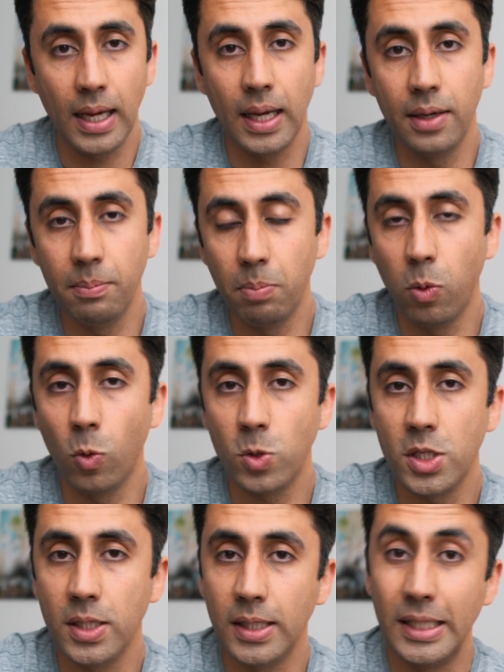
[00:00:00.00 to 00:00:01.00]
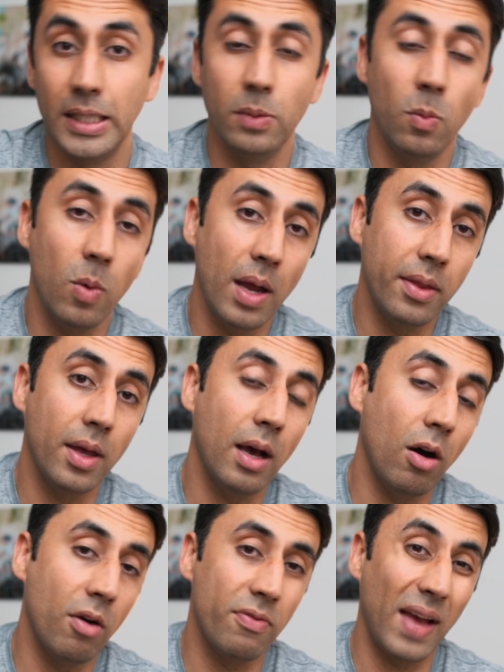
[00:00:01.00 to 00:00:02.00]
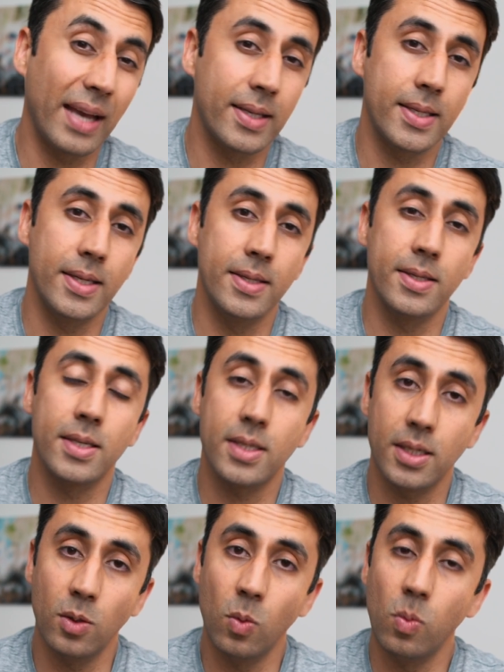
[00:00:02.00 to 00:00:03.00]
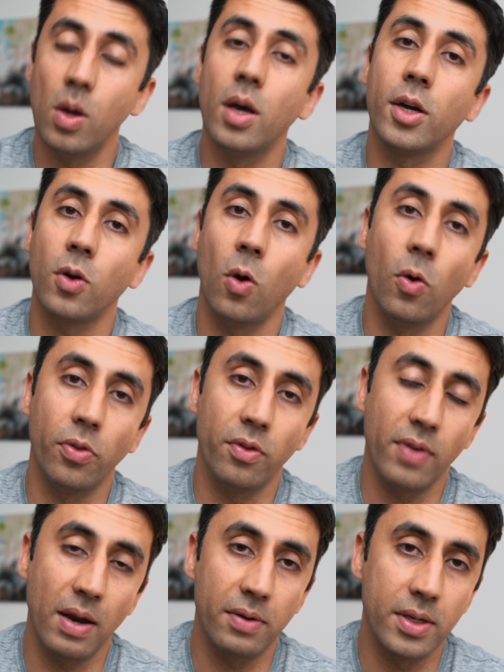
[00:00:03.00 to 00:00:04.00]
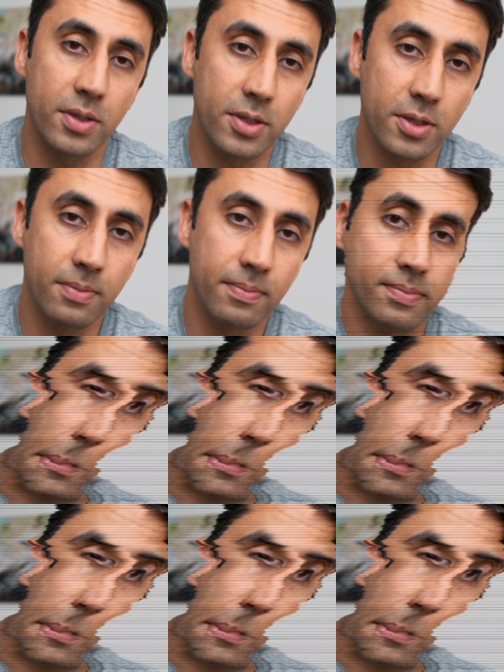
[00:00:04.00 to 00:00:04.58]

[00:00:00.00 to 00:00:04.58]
and importantly, whether our vaccines still work on the variants.